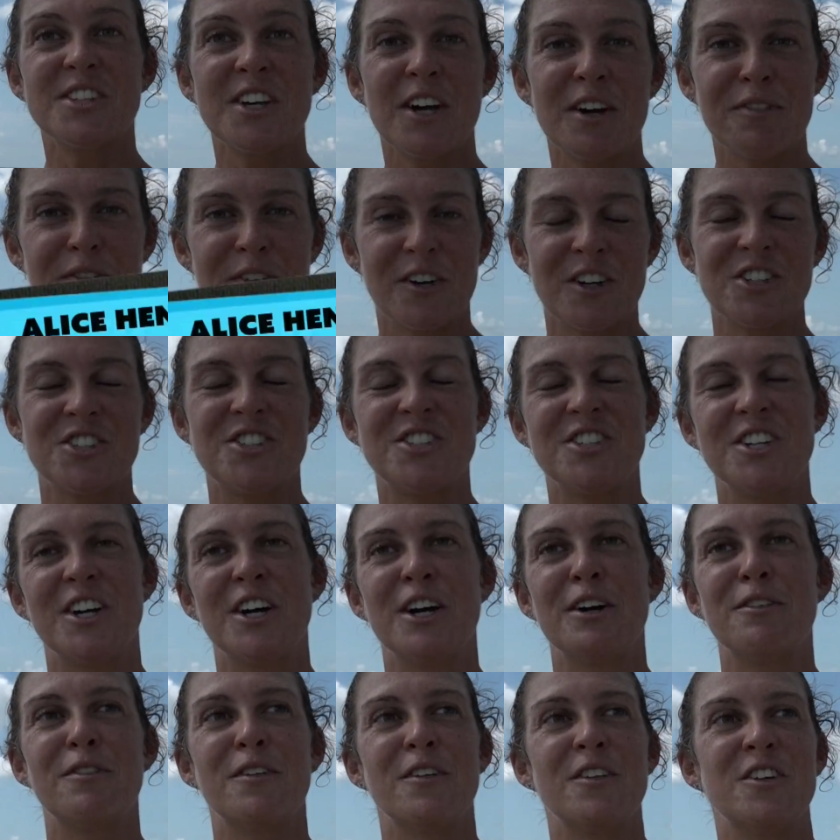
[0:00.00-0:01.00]
is our first
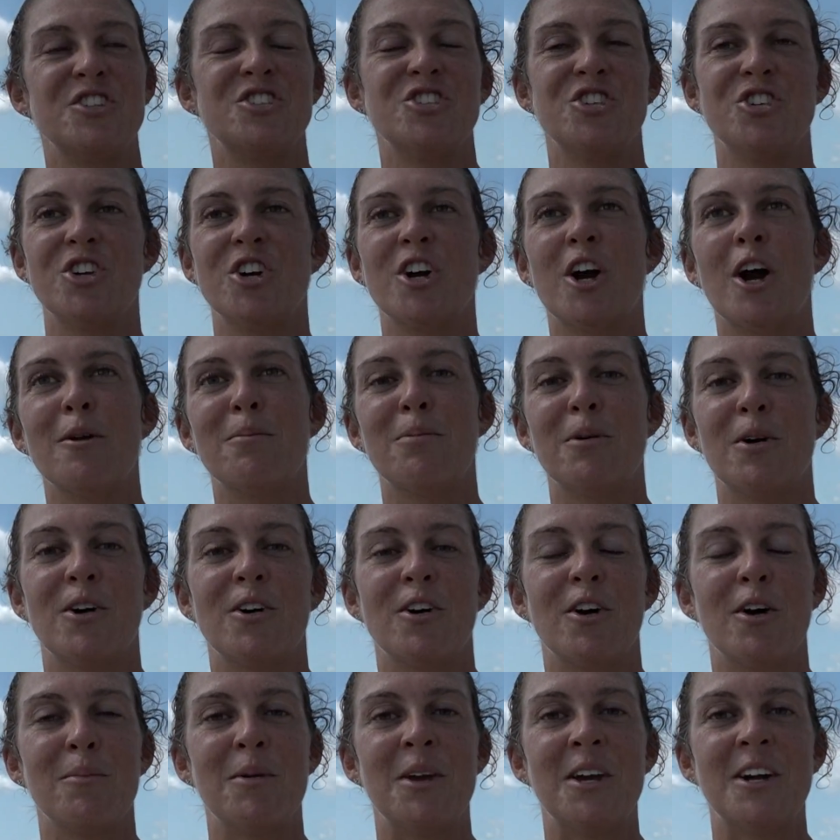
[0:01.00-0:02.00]
year for the junior guard
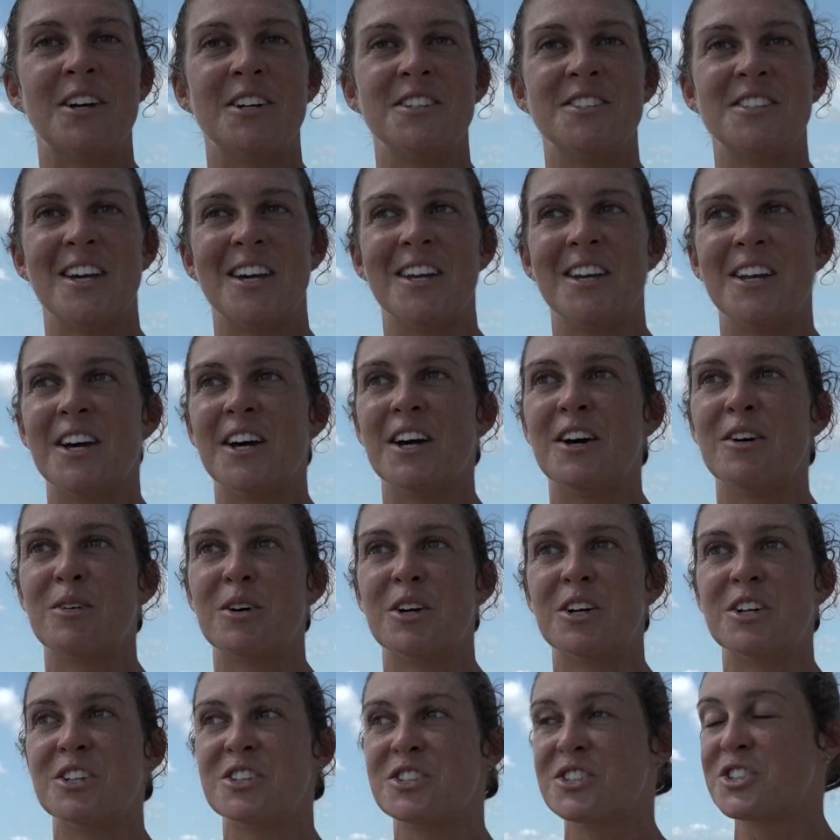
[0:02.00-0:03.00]
program here in Dania, and
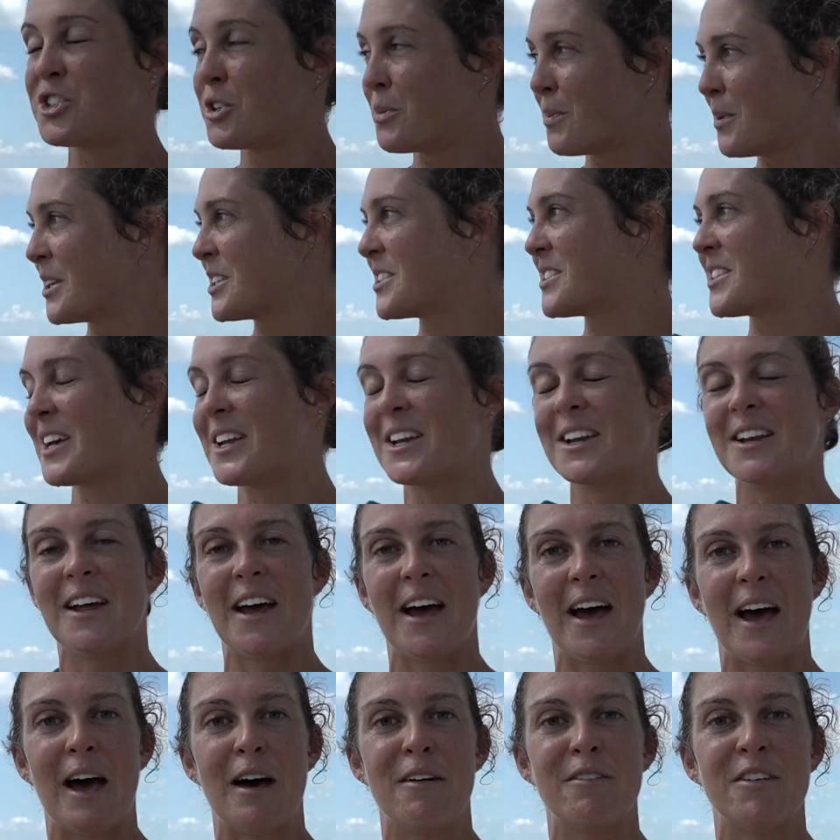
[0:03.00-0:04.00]
we're super excited to
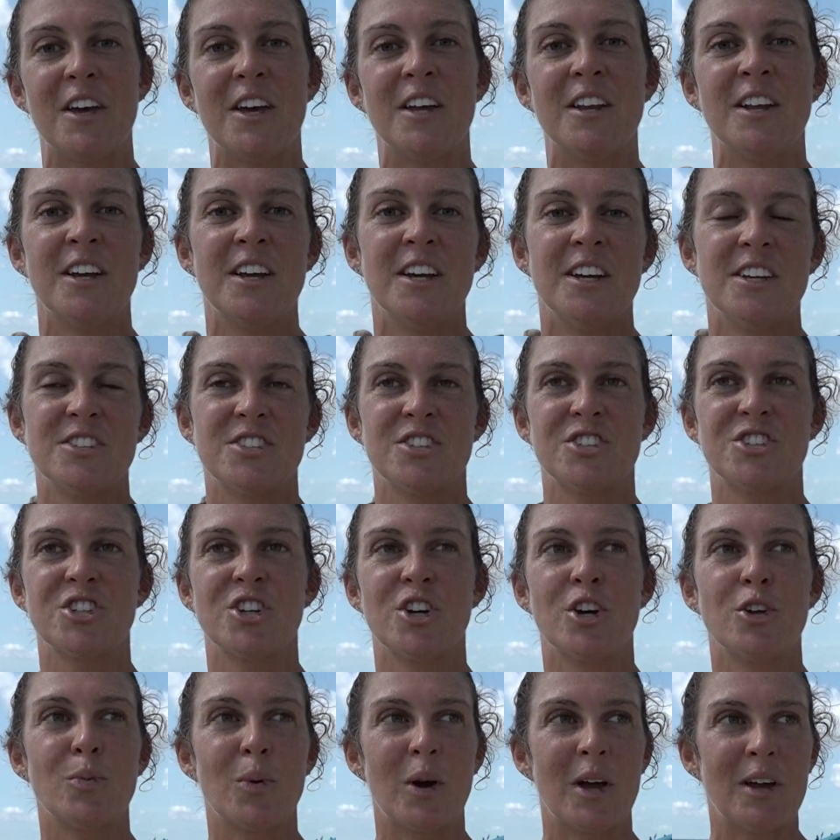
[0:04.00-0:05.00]
have it. Such a
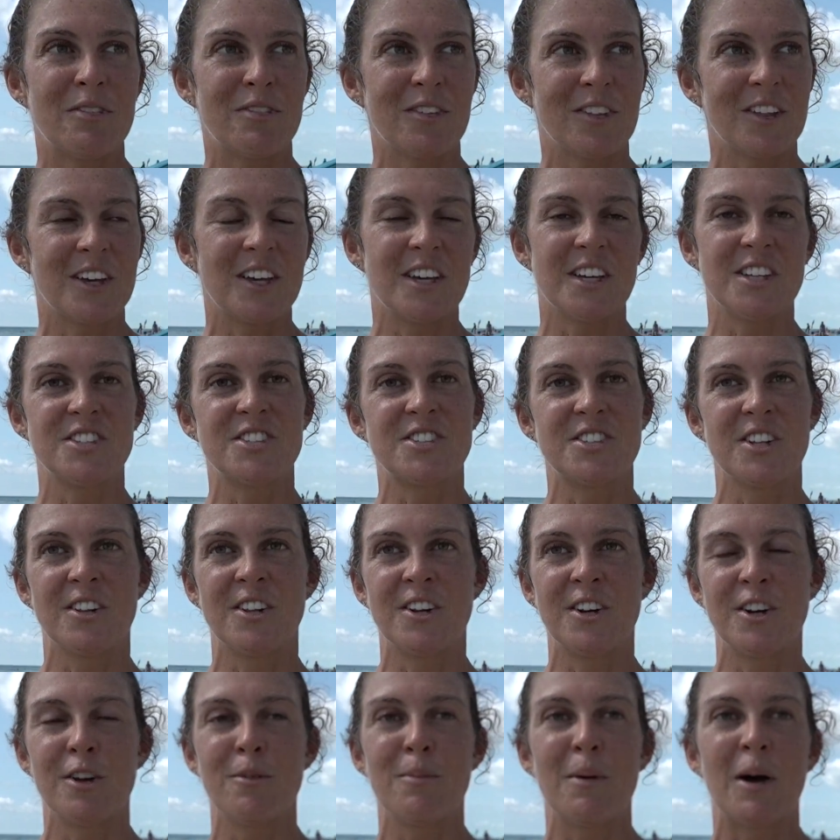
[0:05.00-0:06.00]
good way for the kids to
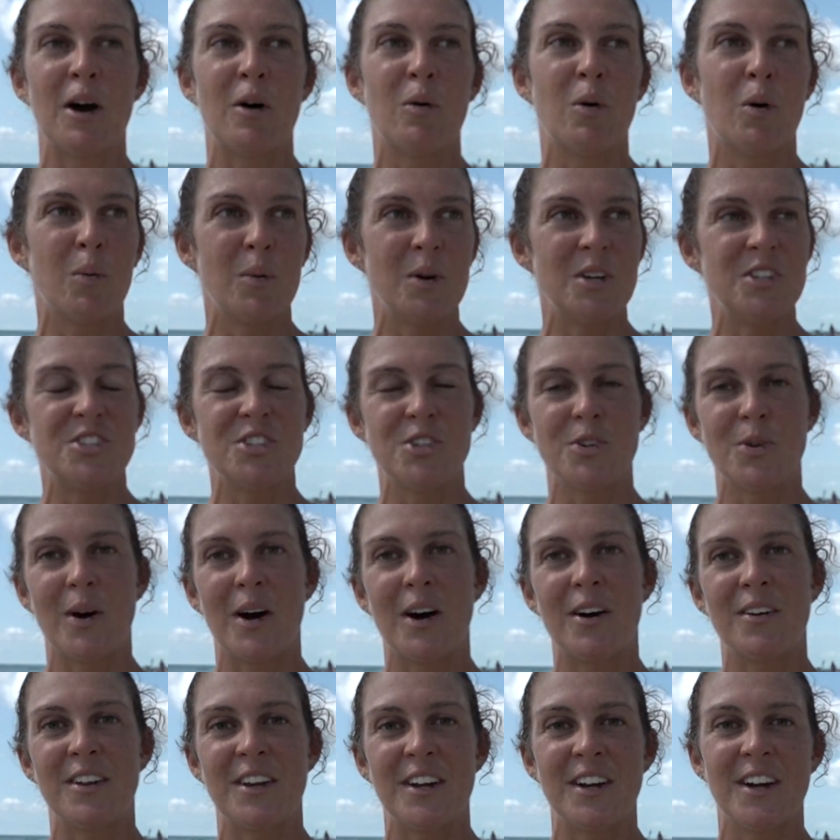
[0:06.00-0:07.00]
learn about what we do
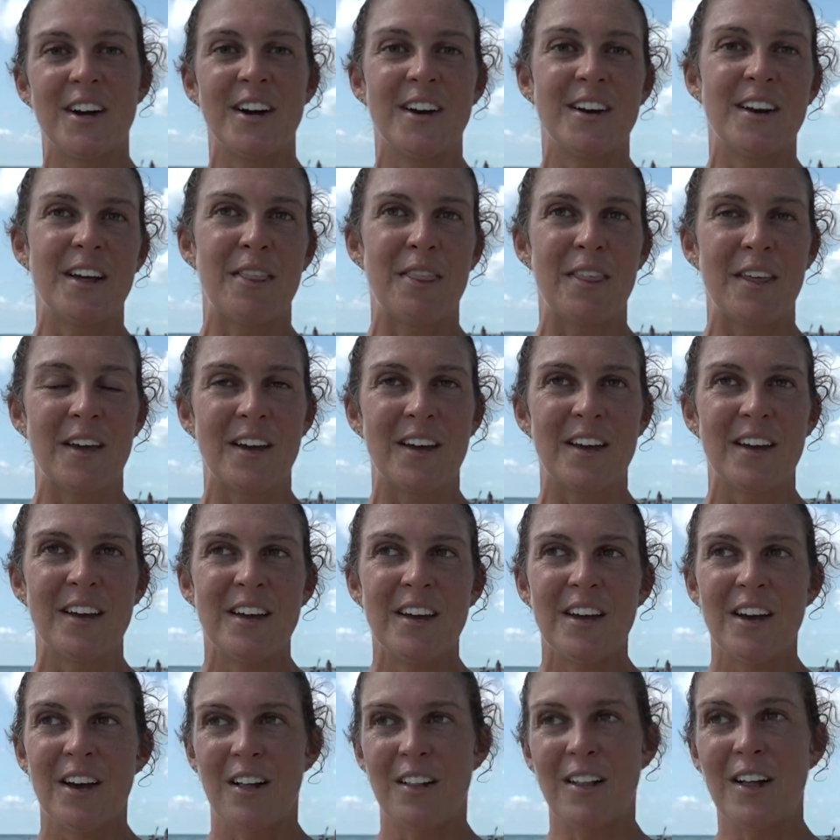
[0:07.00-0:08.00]
out here, and I think
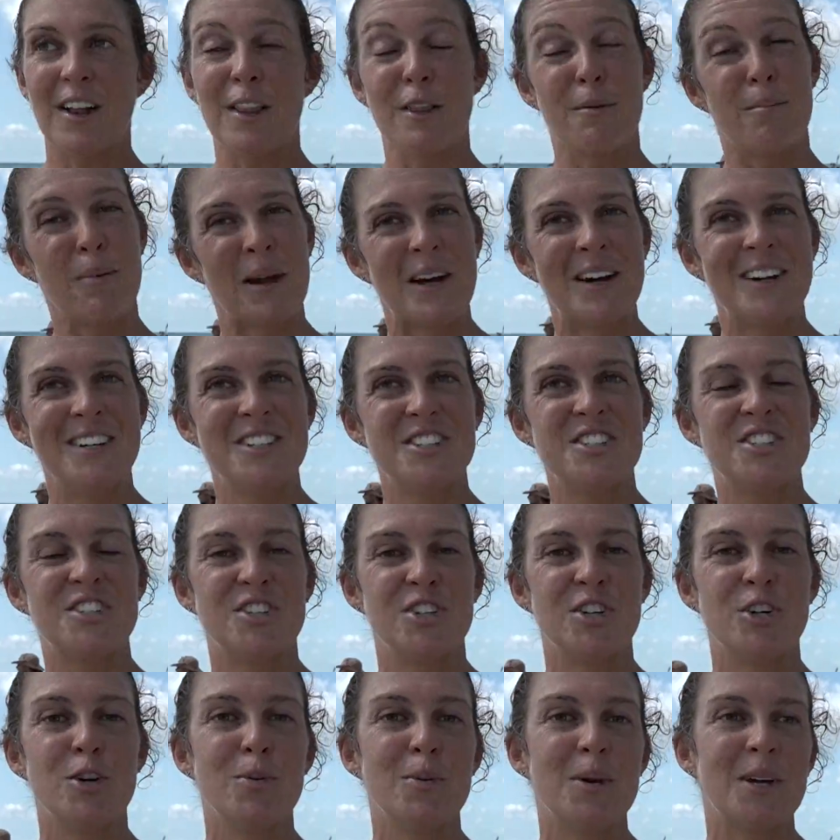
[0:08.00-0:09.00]
a lot of the parents
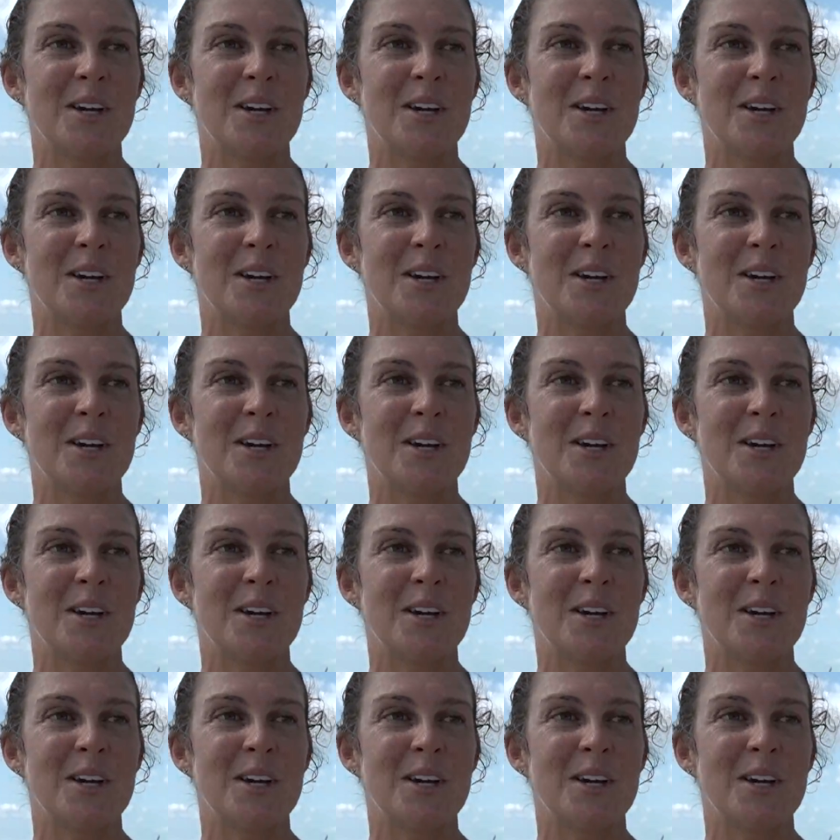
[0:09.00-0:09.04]
too,